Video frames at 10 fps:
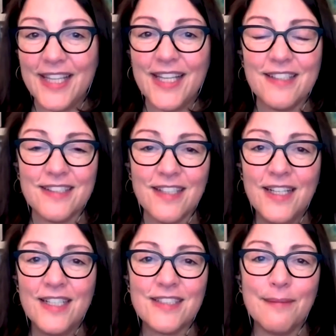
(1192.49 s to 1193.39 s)
That's
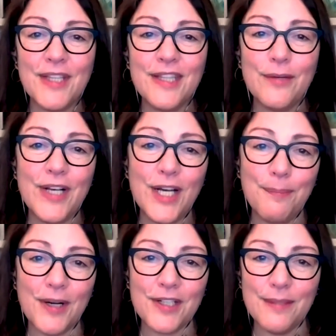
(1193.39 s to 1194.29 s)
something that would
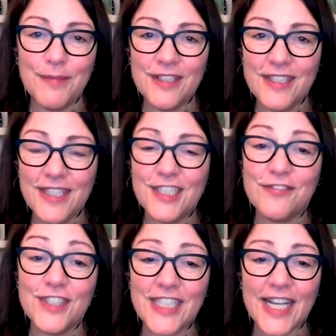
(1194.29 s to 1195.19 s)
help our communities
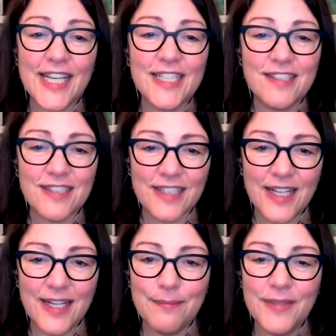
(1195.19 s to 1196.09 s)
for decades to
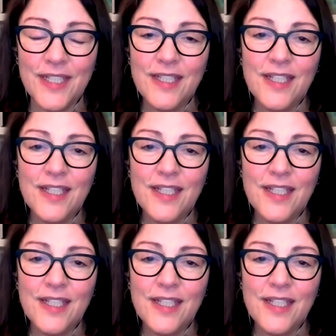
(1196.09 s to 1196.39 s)
come.